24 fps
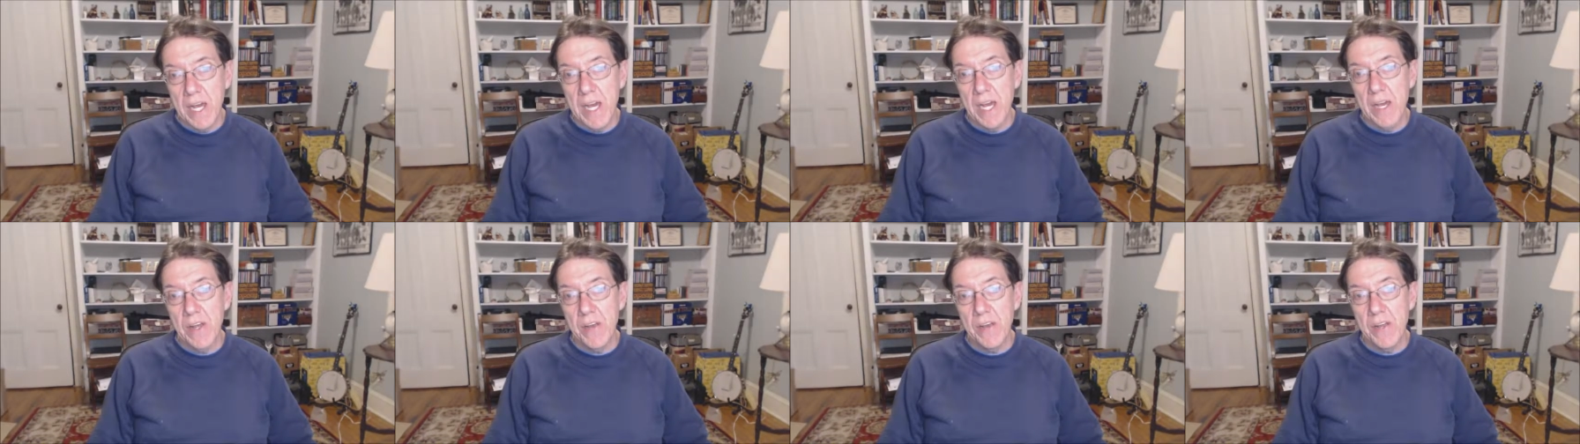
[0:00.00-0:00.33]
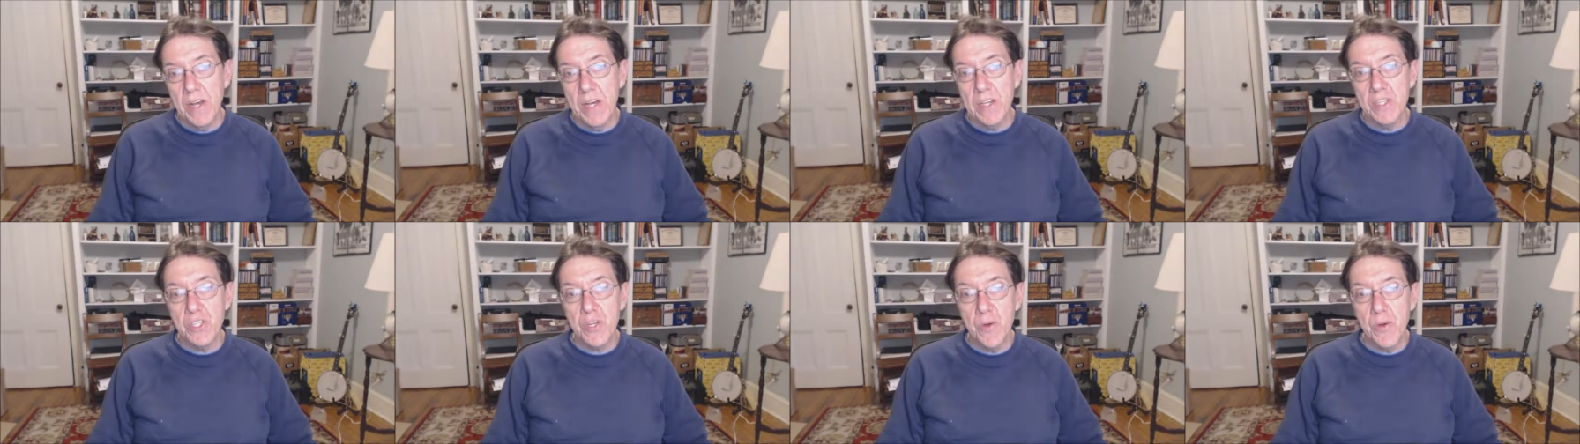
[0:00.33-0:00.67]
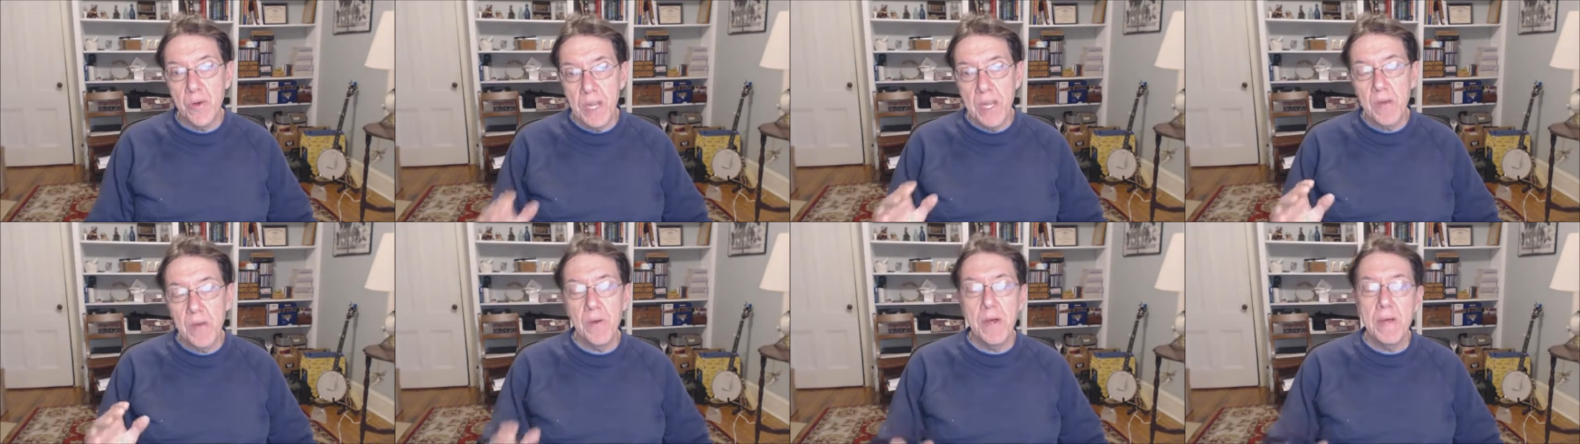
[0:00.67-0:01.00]
And uh,
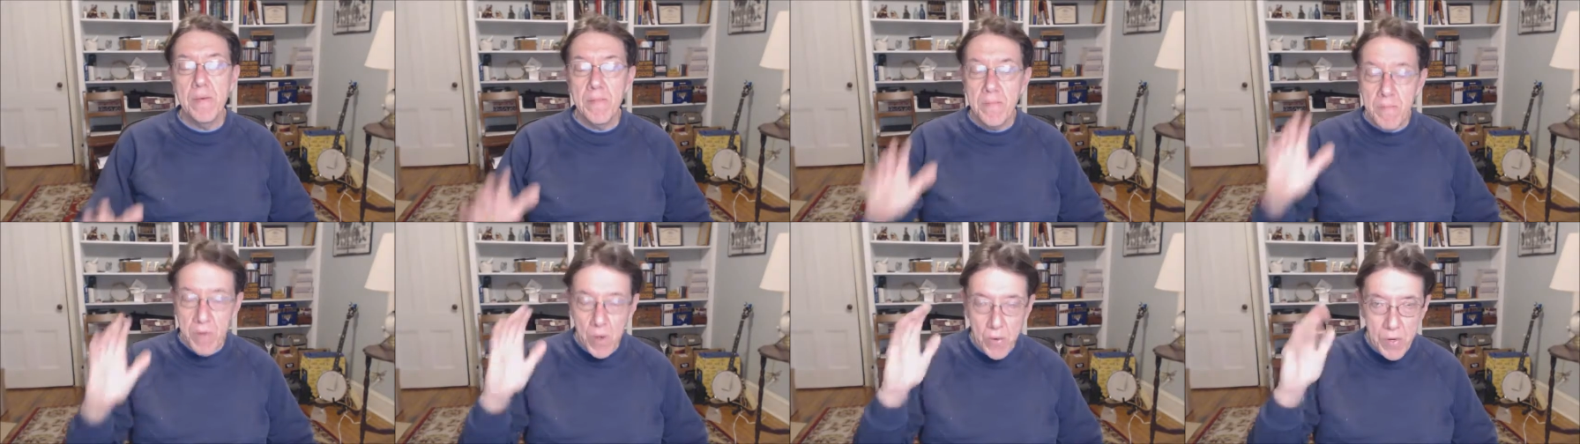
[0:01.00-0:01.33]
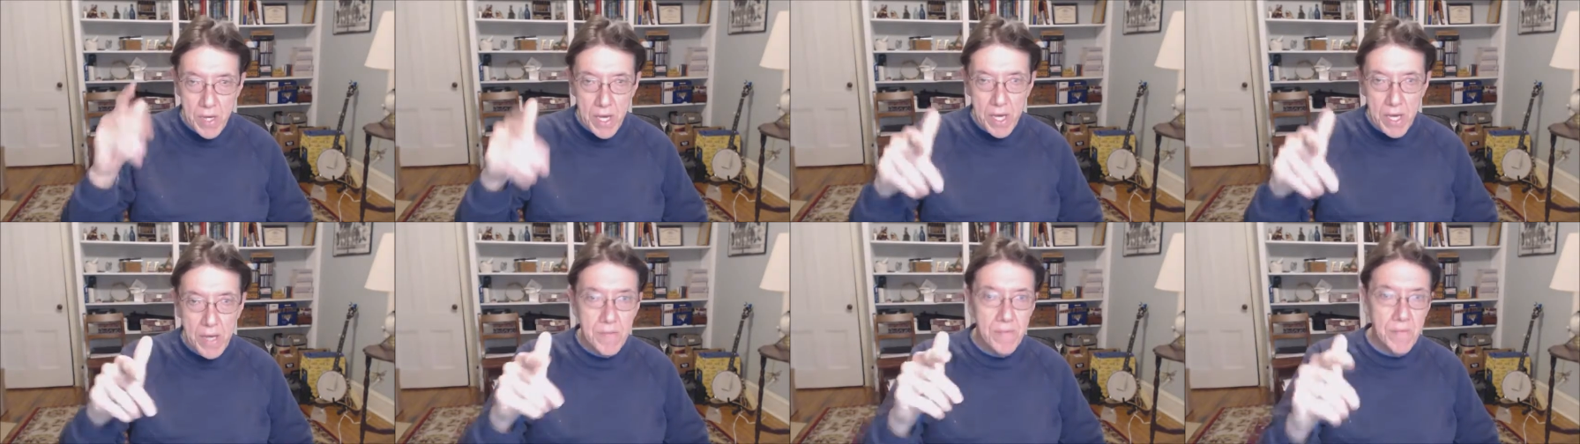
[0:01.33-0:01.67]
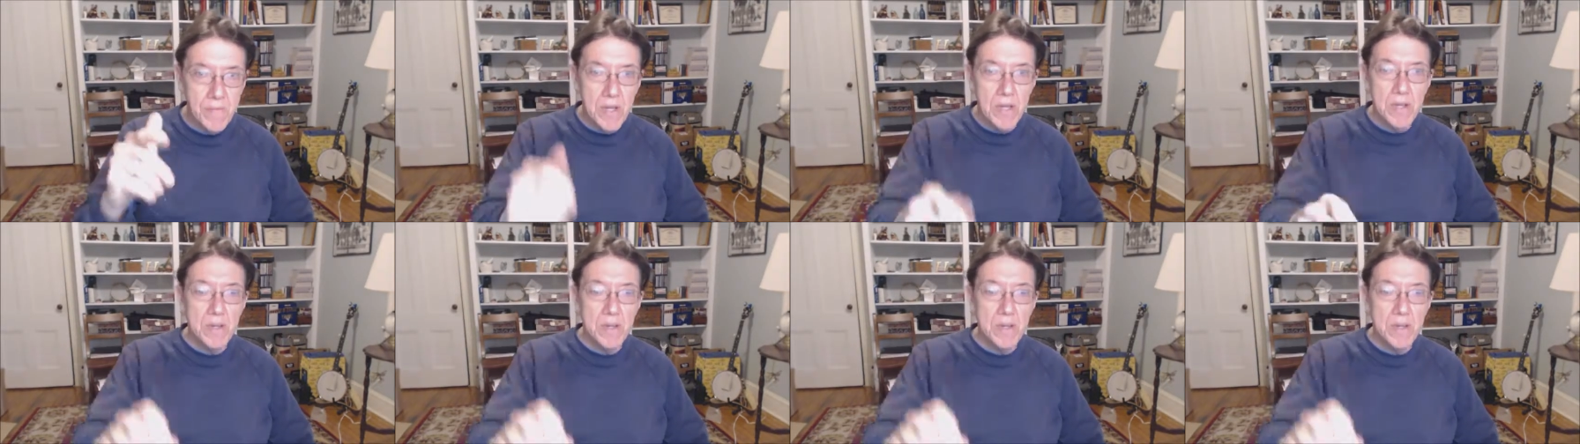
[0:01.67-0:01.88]
so anyway, okay,